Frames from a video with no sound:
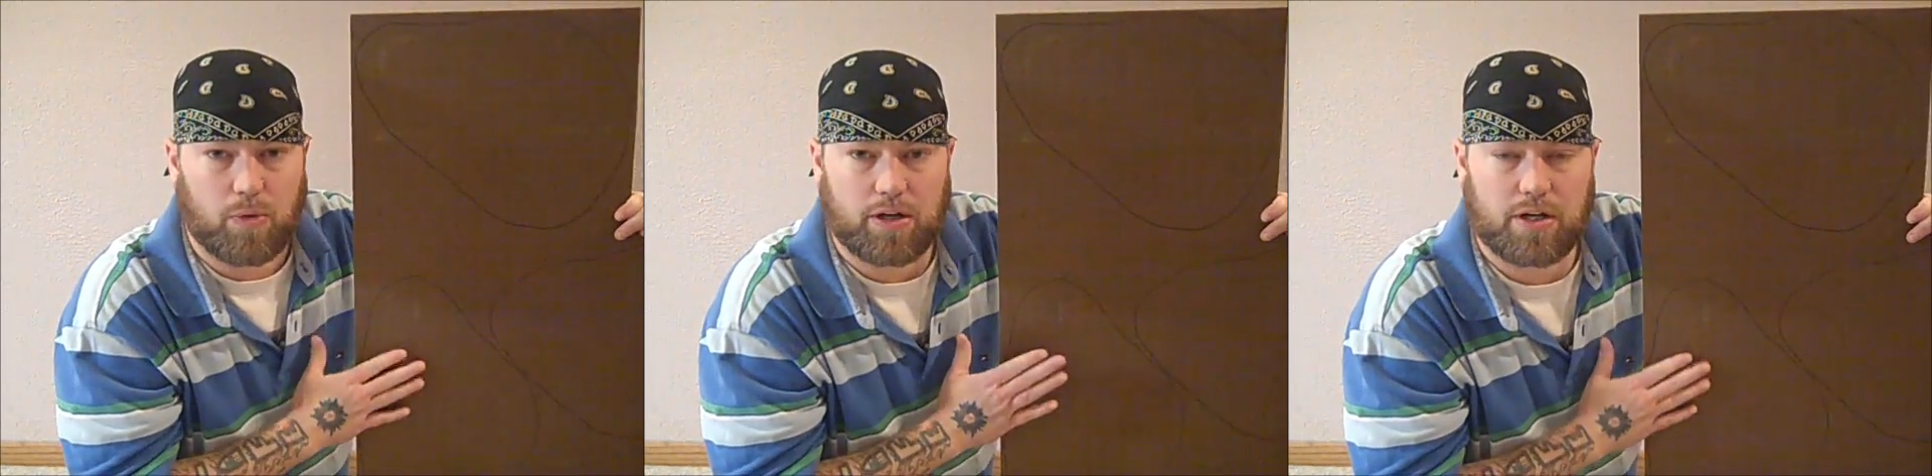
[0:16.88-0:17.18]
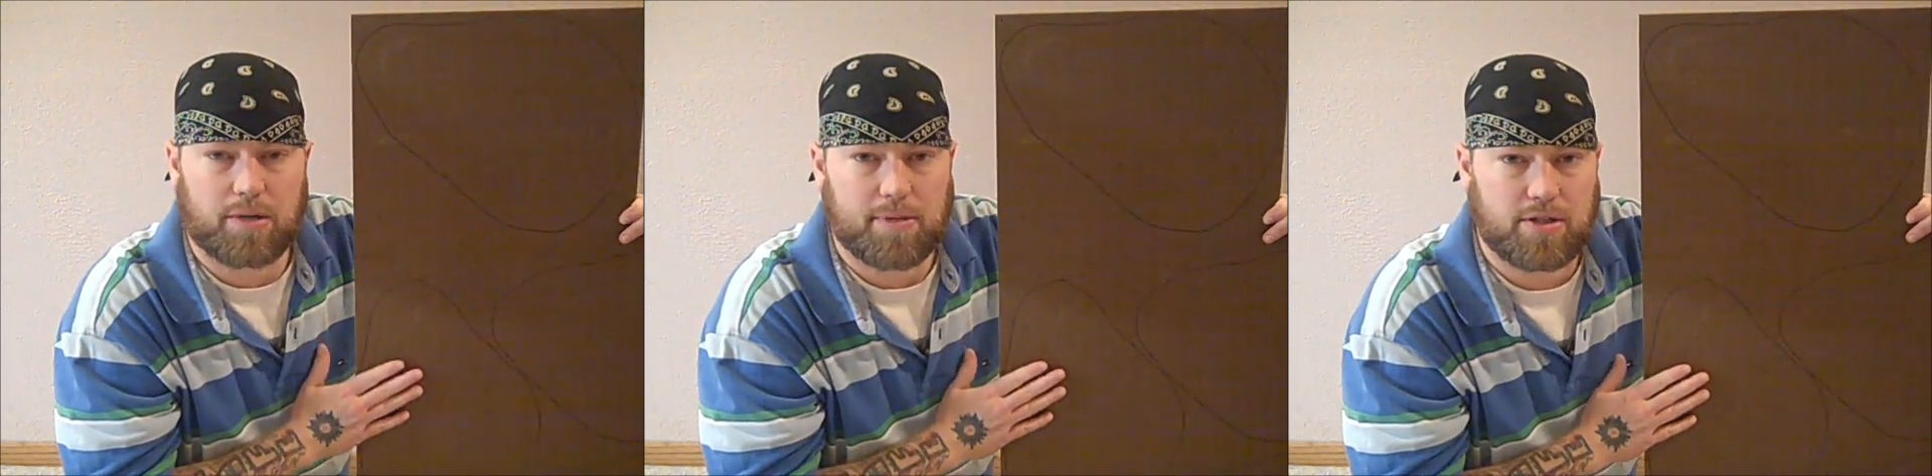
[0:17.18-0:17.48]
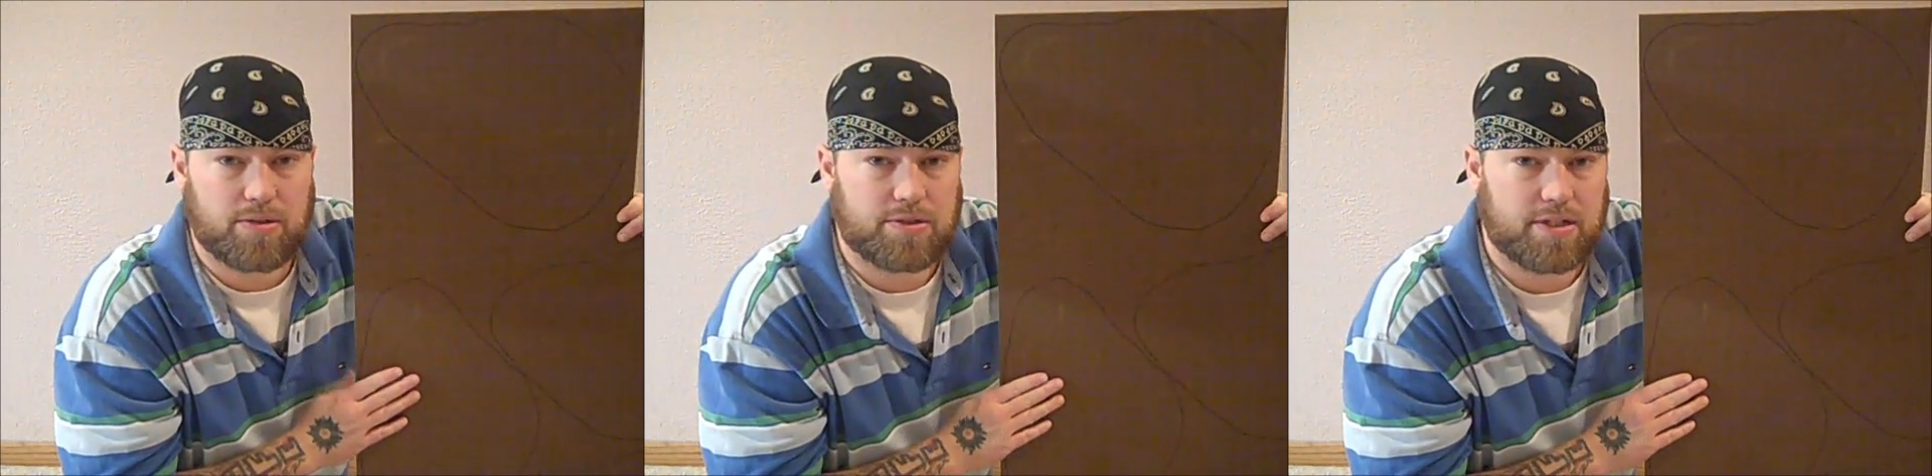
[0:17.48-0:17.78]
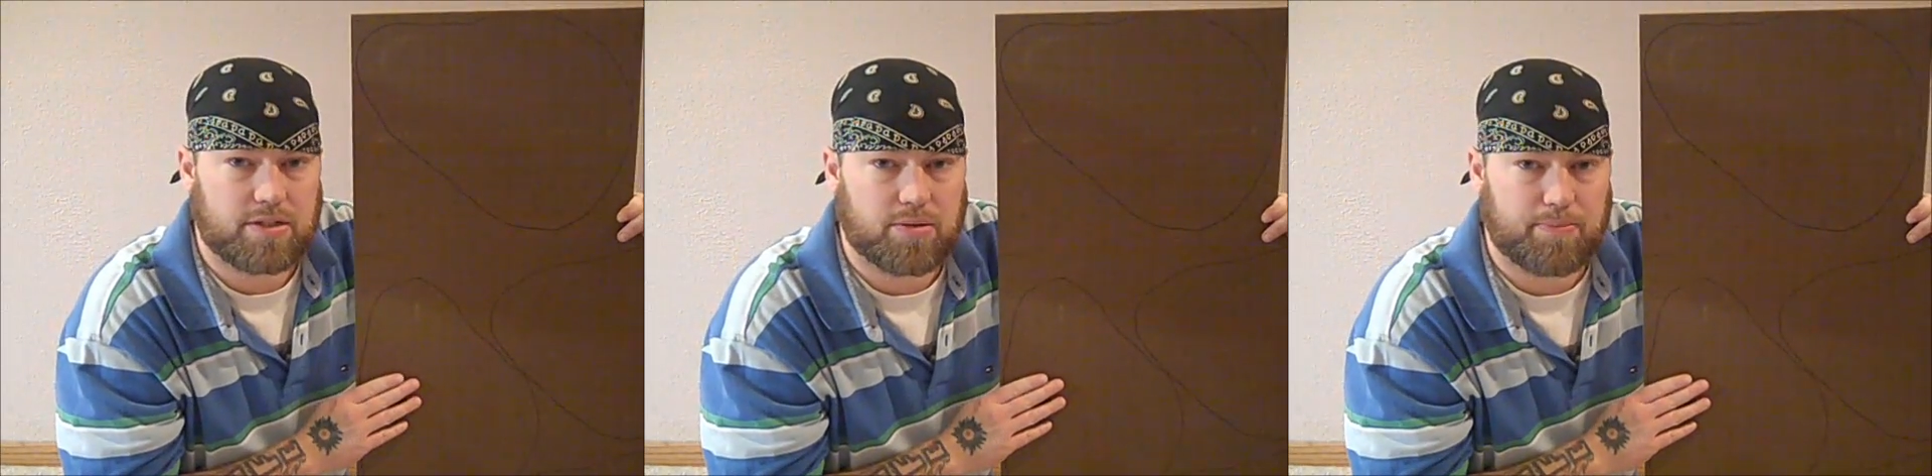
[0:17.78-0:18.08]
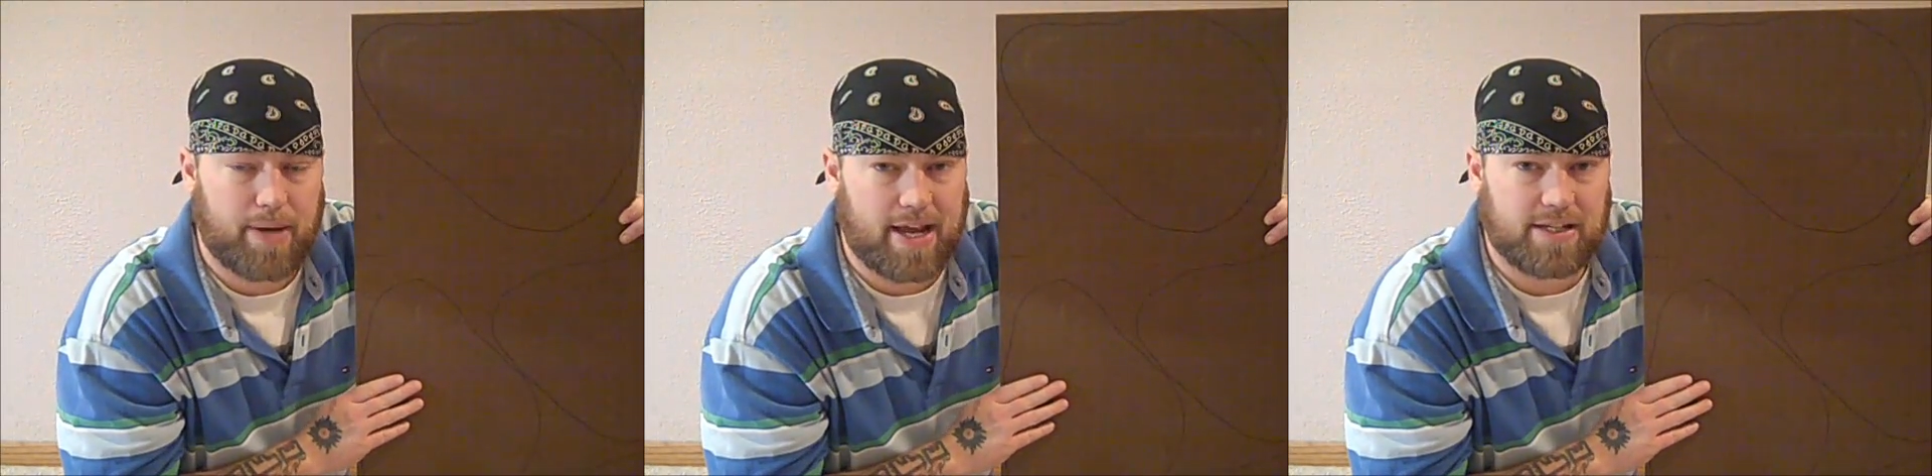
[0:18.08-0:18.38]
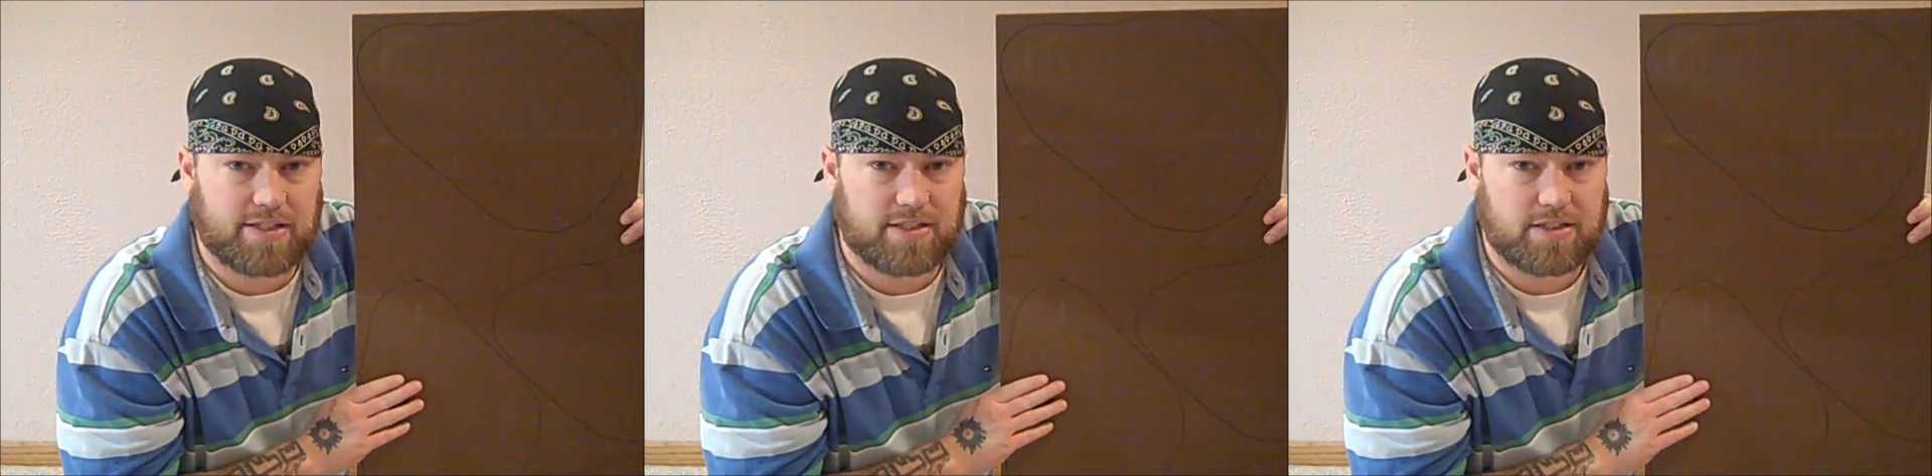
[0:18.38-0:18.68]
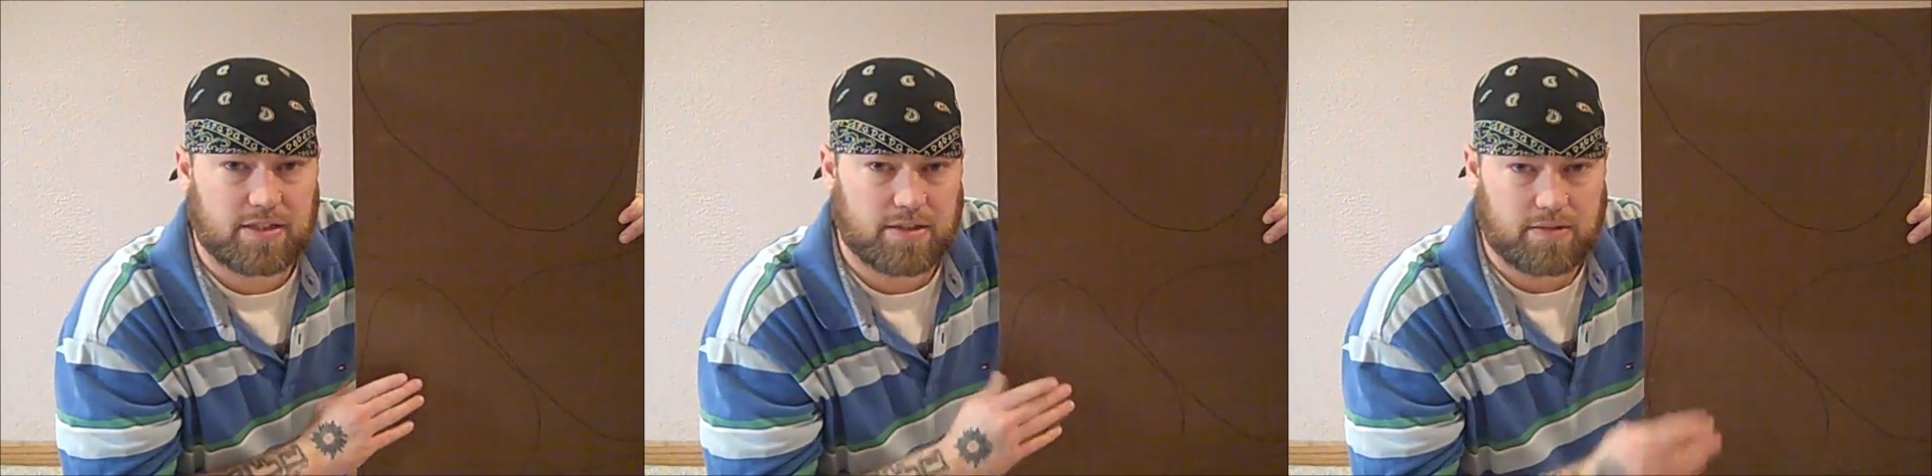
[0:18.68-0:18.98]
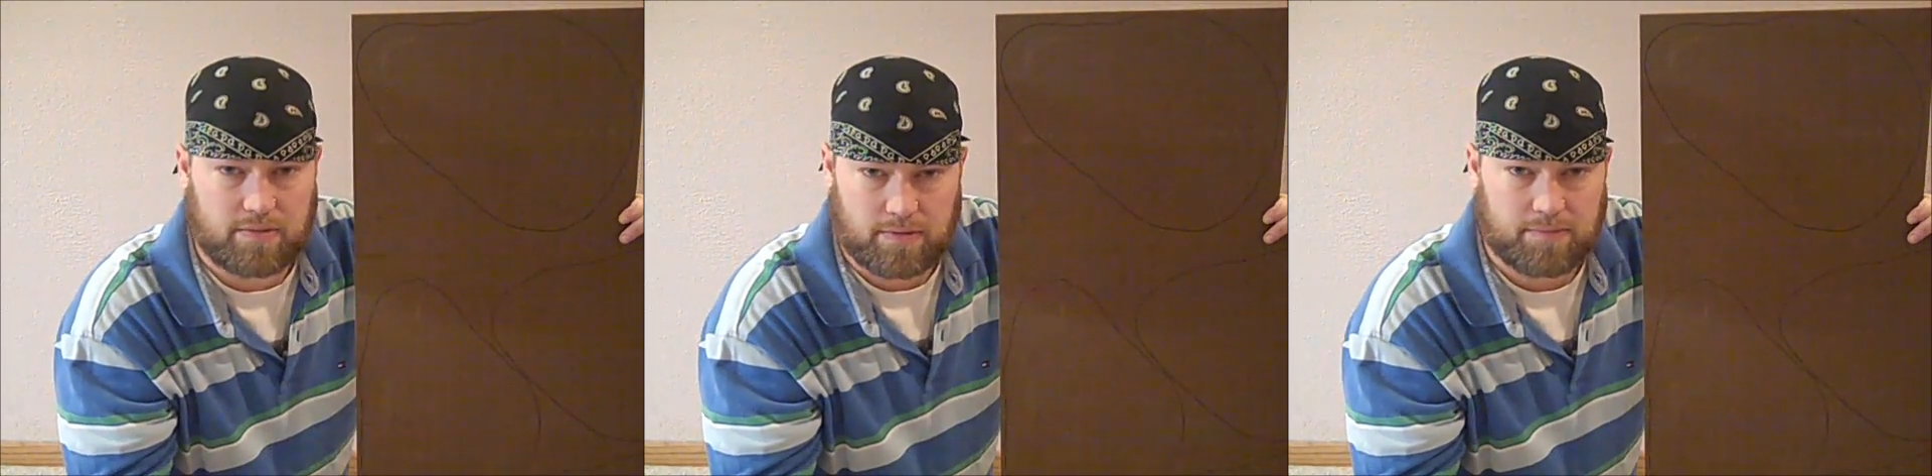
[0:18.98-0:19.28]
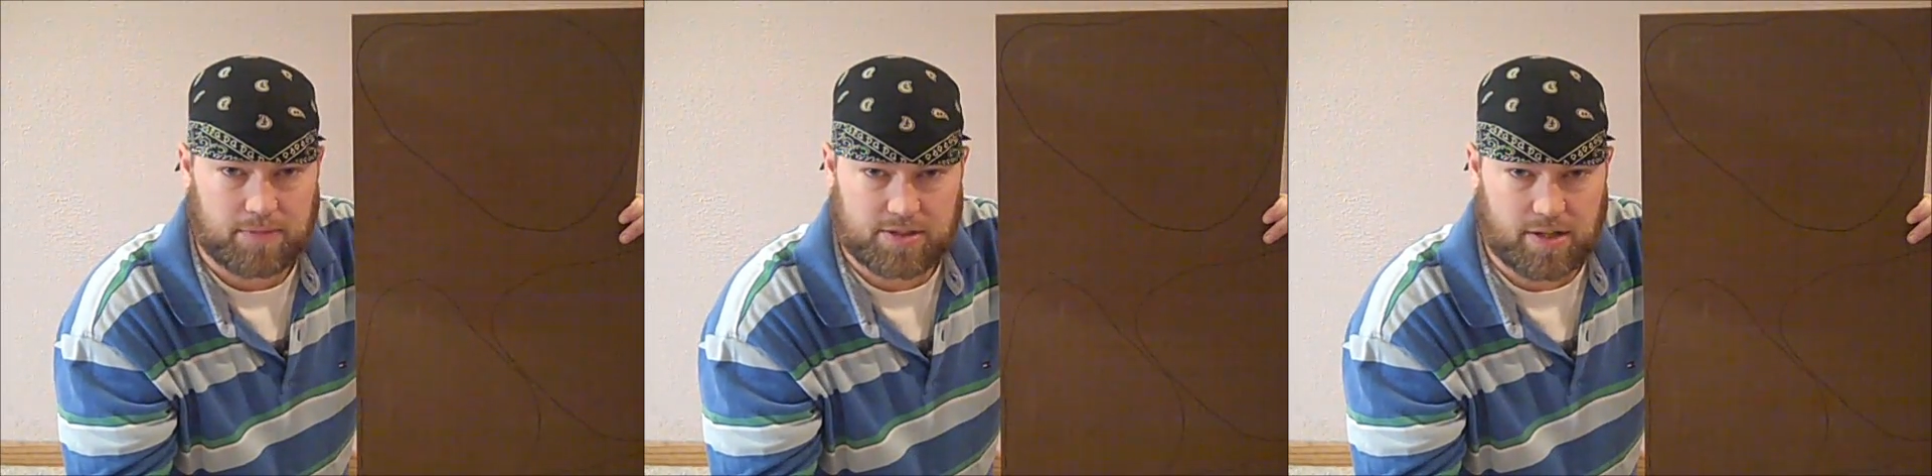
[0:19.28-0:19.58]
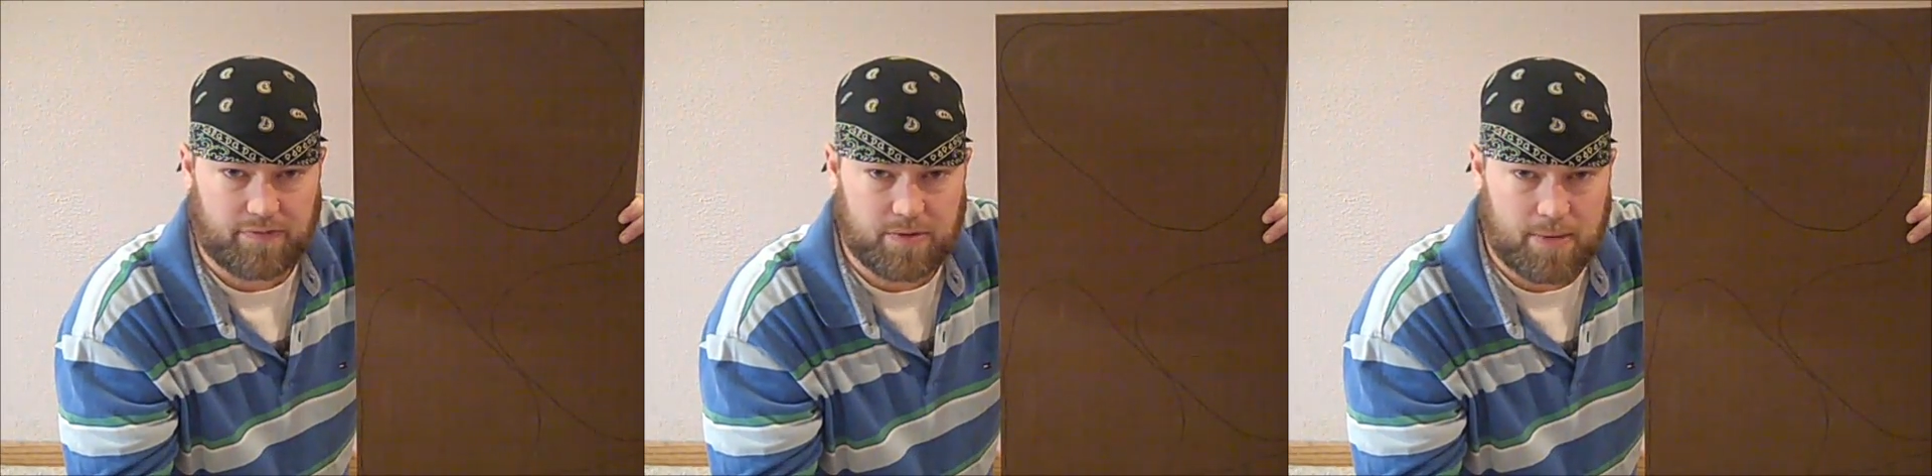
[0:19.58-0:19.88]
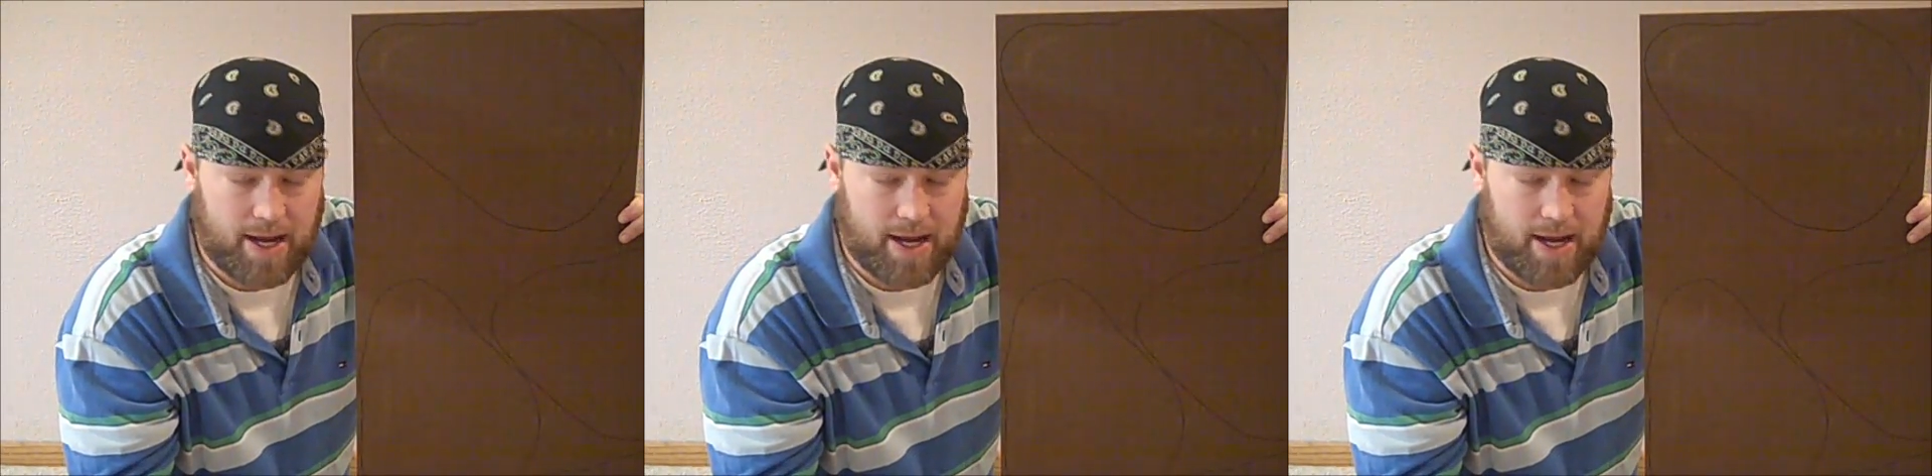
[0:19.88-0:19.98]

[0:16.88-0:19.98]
what you're going to be using to base the stuff you